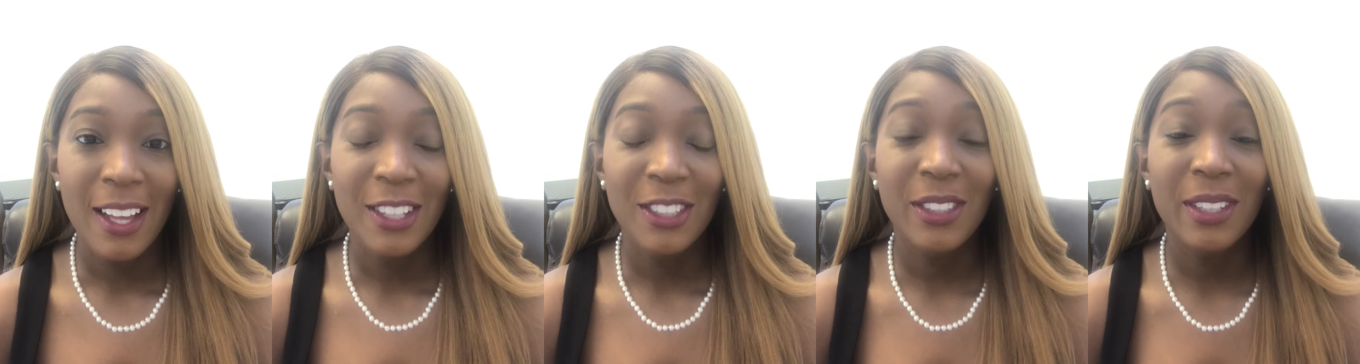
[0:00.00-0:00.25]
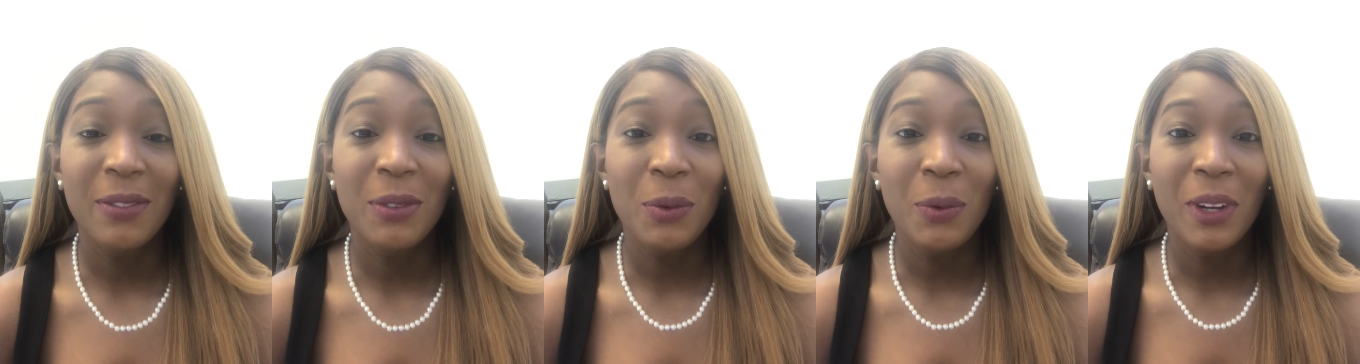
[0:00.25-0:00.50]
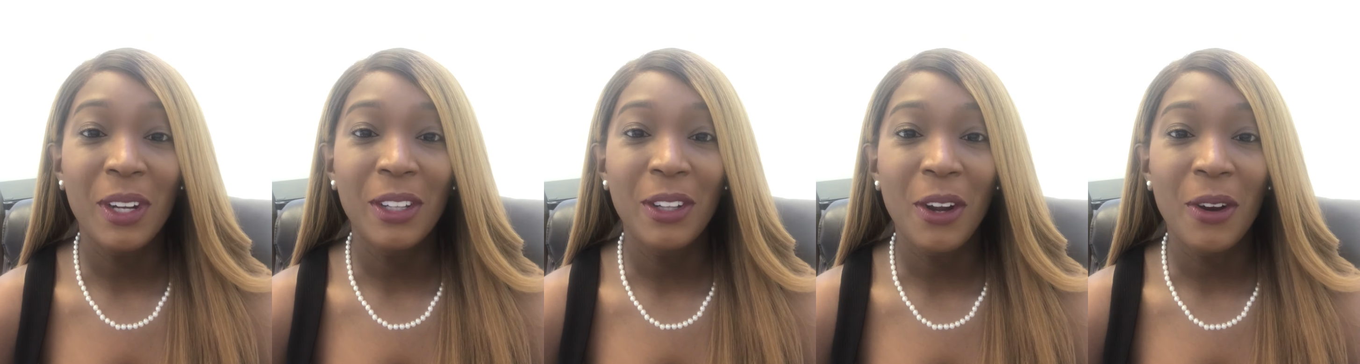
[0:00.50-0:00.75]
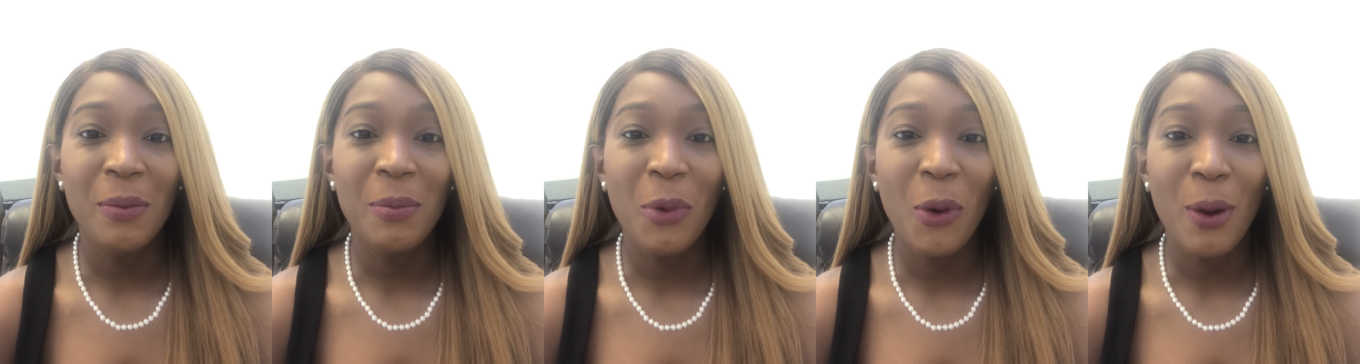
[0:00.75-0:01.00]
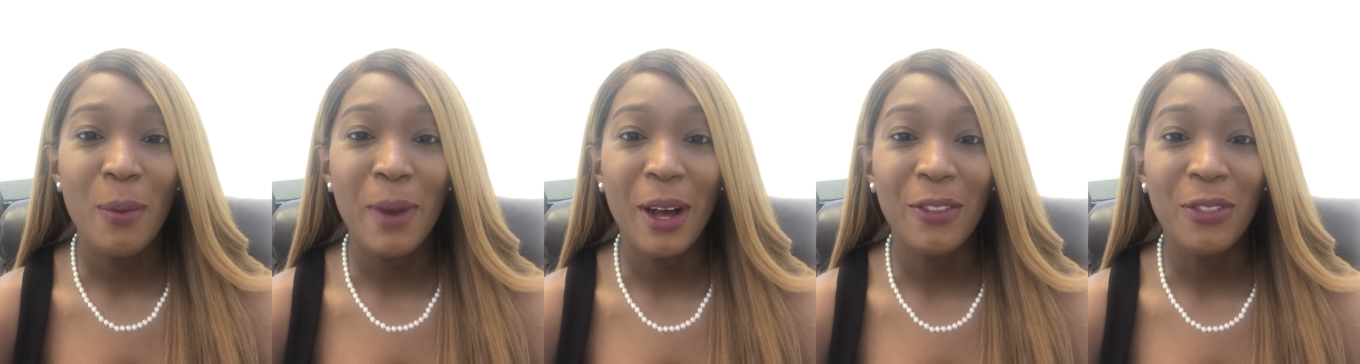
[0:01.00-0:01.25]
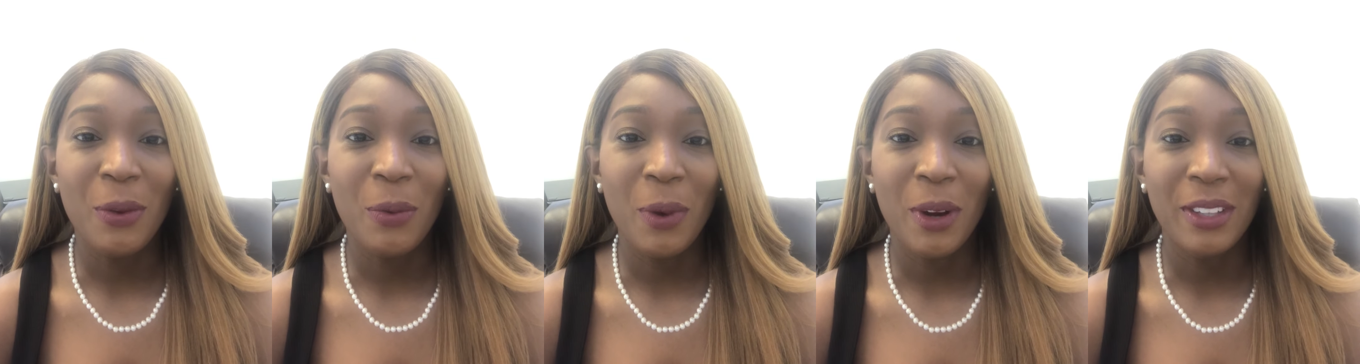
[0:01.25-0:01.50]
So if you want to learn more
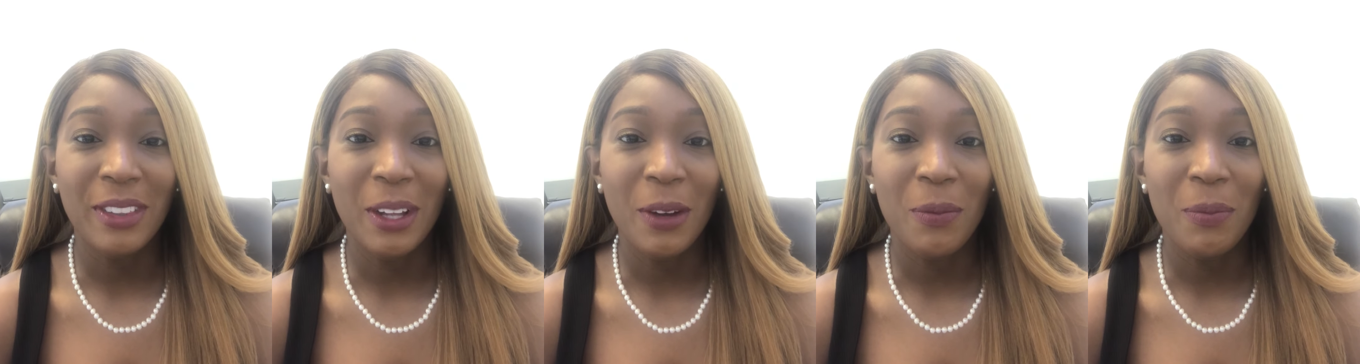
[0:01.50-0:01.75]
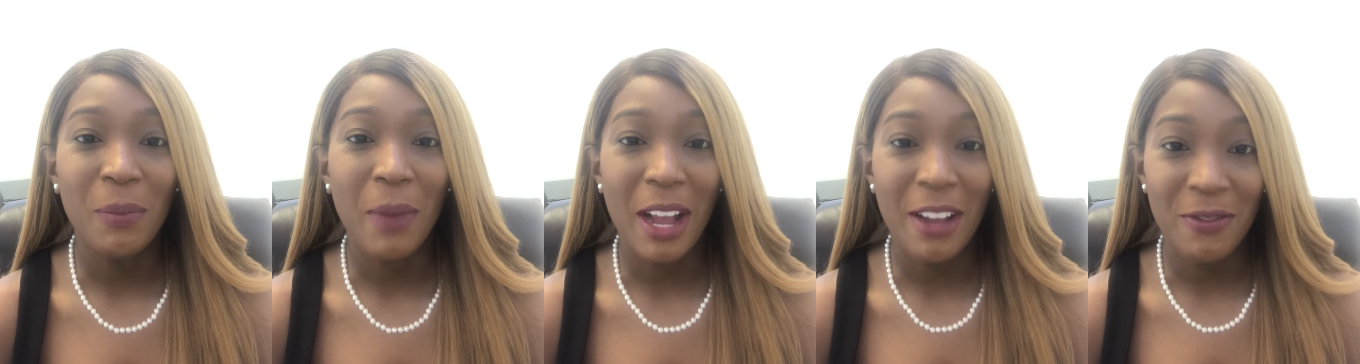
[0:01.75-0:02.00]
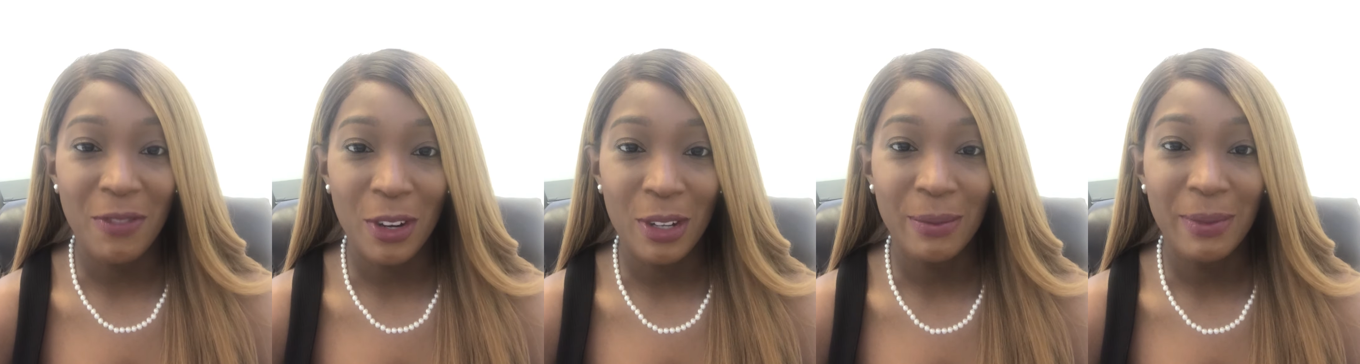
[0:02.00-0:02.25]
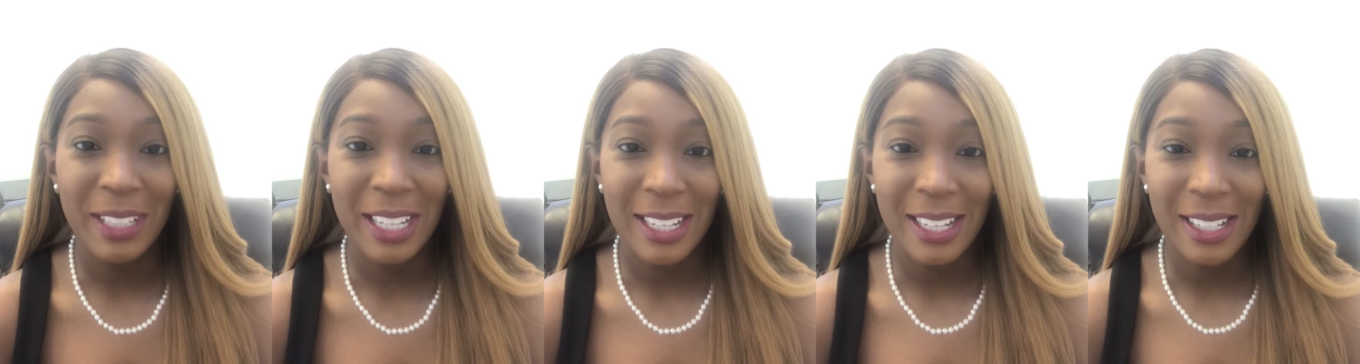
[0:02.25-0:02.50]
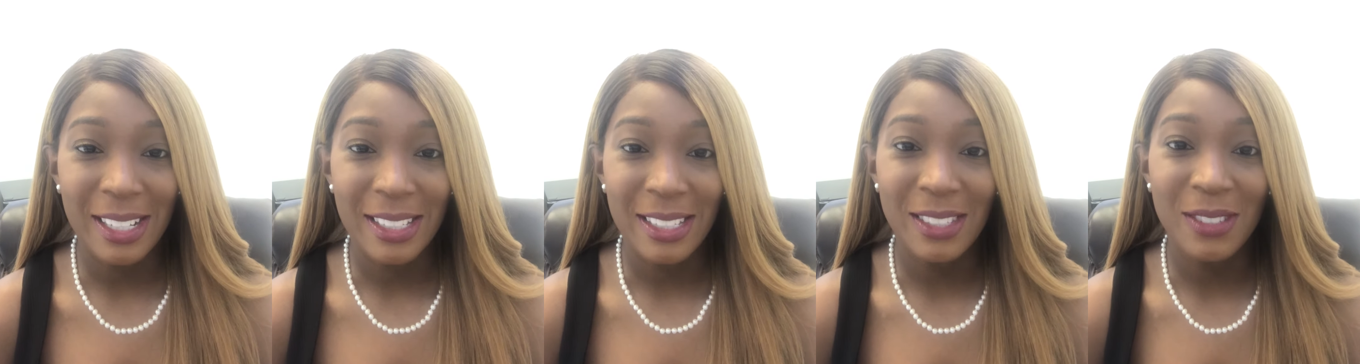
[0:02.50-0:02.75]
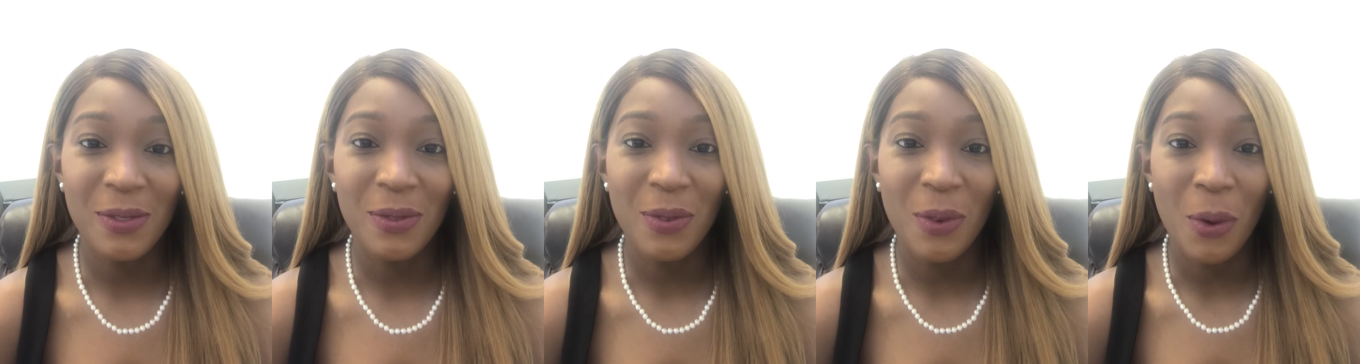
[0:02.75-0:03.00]
about the work that my firm
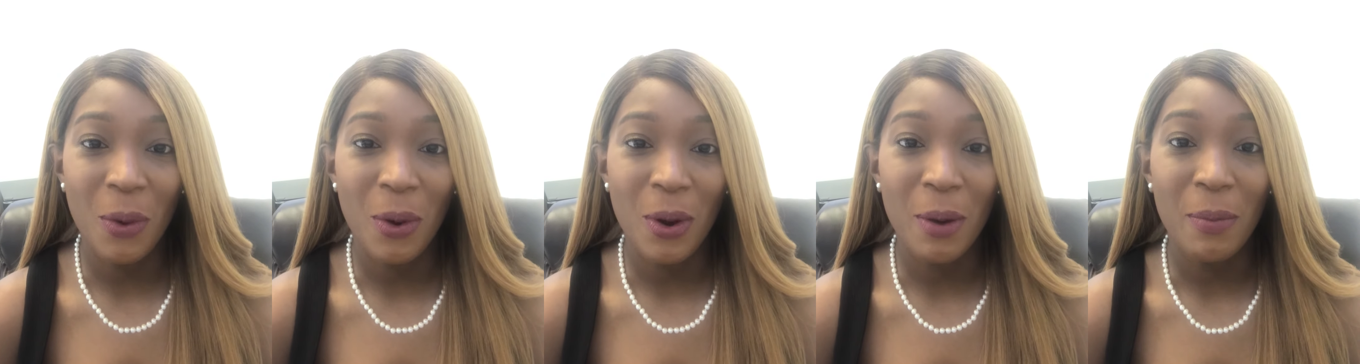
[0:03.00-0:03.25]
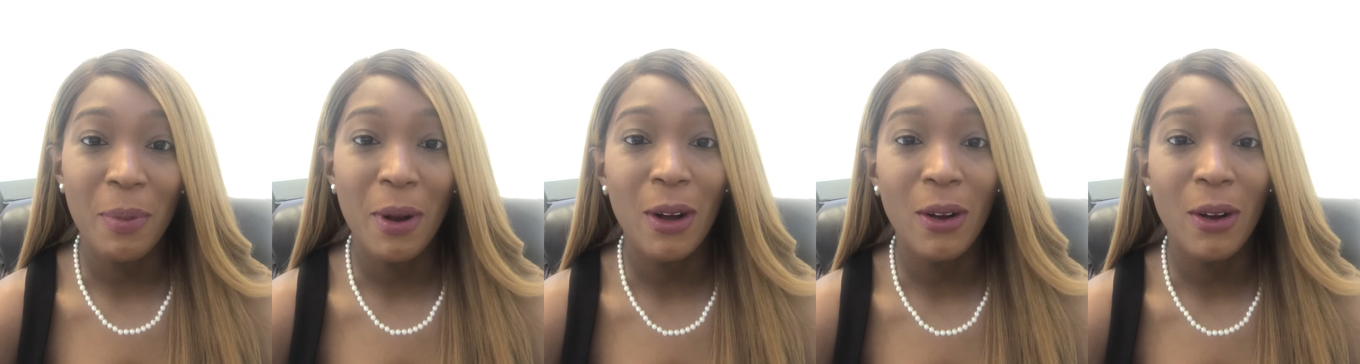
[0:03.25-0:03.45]
does for